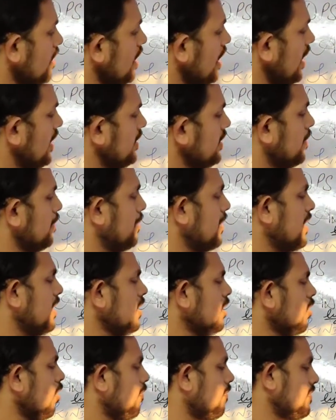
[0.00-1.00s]
in the
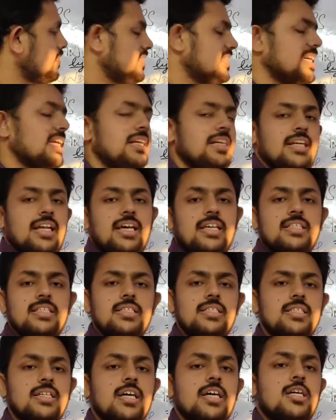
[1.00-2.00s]
middle of a
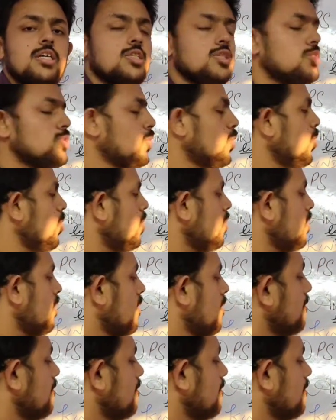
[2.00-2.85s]
sentence, so